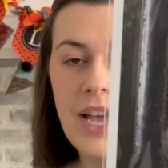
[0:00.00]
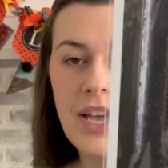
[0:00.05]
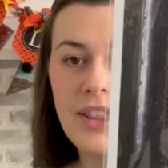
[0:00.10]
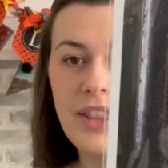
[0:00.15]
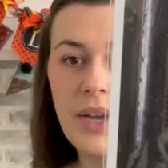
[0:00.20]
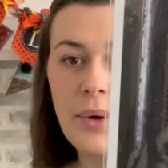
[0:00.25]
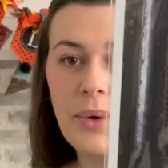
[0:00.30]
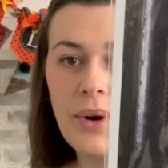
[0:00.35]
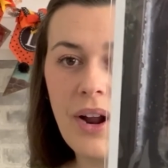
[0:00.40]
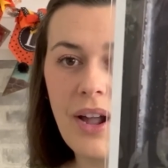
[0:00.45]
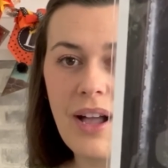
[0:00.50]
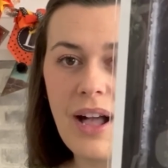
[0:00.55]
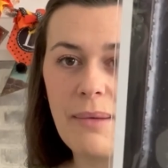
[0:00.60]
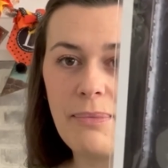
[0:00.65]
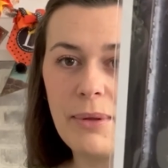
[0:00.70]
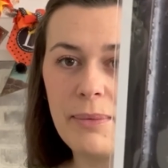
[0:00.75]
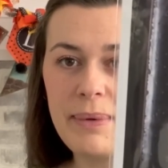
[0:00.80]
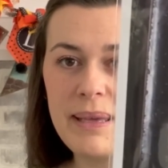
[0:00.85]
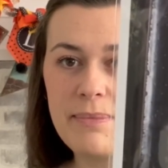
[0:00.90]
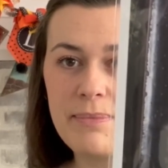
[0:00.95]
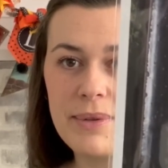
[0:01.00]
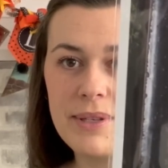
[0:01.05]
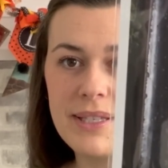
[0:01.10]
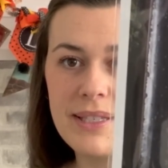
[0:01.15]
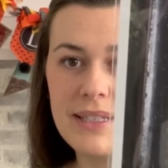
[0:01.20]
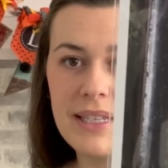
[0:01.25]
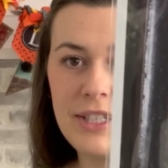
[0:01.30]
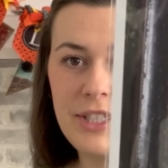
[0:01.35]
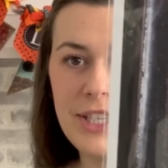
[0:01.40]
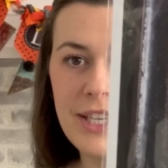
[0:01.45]
There were a couple people
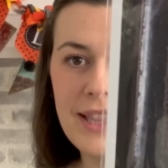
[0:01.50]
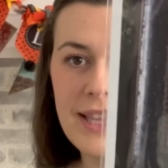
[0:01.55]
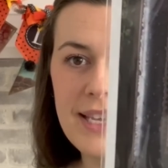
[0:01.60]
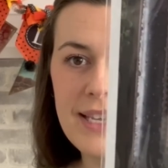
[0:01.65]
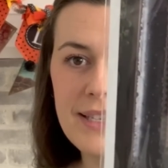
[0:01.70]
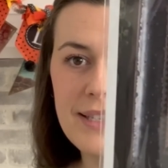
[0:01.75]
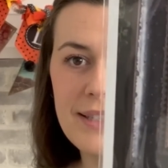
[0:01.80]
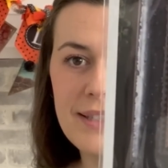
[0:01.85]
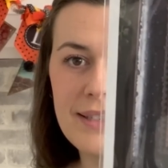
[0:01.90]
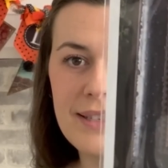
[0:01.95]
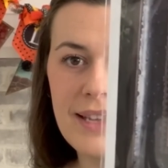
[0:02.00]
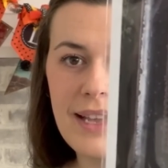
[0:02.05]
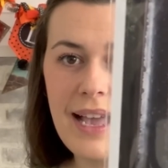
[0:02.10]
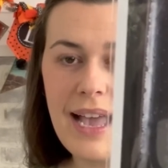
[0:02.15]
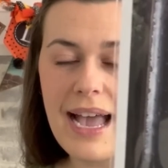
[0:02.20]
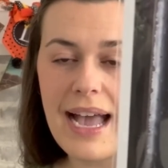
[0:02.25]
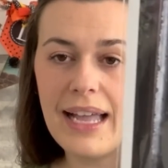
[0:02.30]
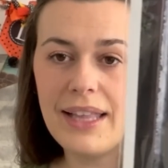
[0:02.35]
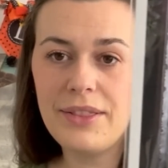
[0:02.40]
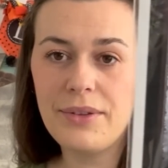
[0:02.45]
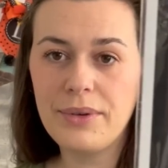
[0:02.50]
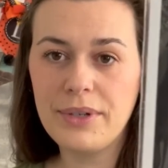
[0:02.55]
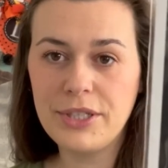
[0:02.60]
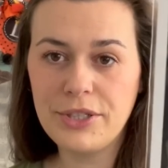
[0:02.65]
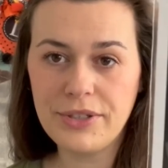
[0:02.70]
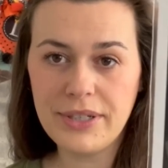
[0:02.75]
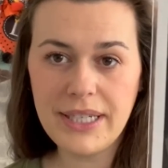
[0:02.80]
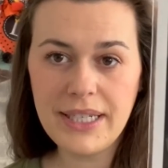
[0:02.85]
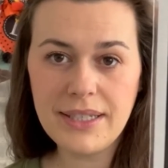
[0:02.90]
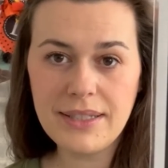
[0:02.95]
stitching this at the
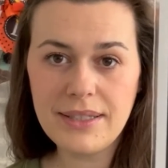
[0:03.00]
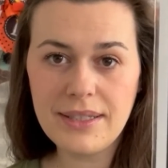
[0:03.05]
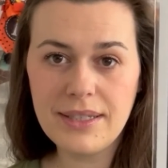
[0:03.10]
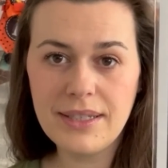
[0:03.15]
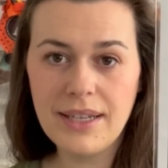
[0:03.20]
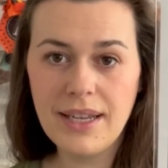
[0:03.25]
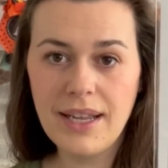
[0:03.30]
retreat,